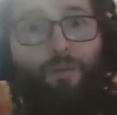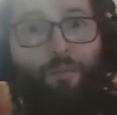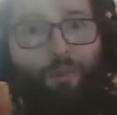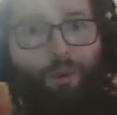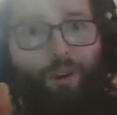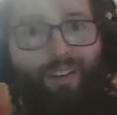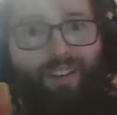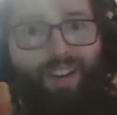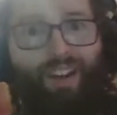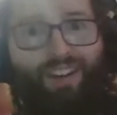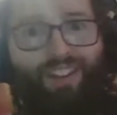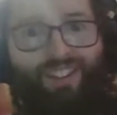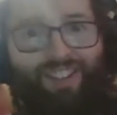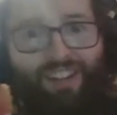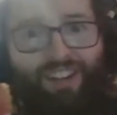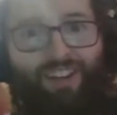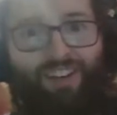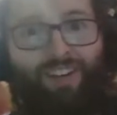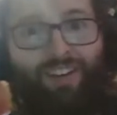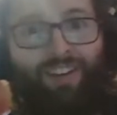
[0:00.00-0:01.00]

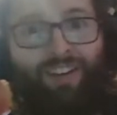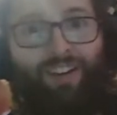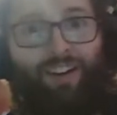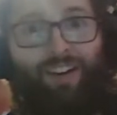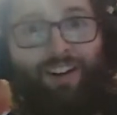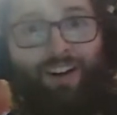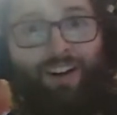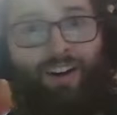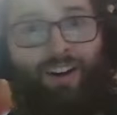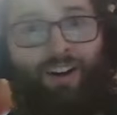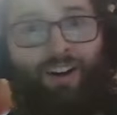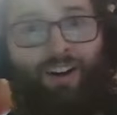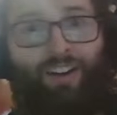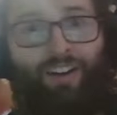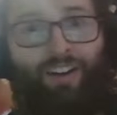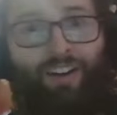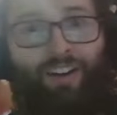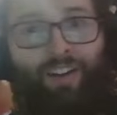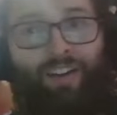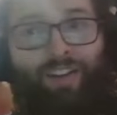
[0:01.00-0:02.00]
prediction on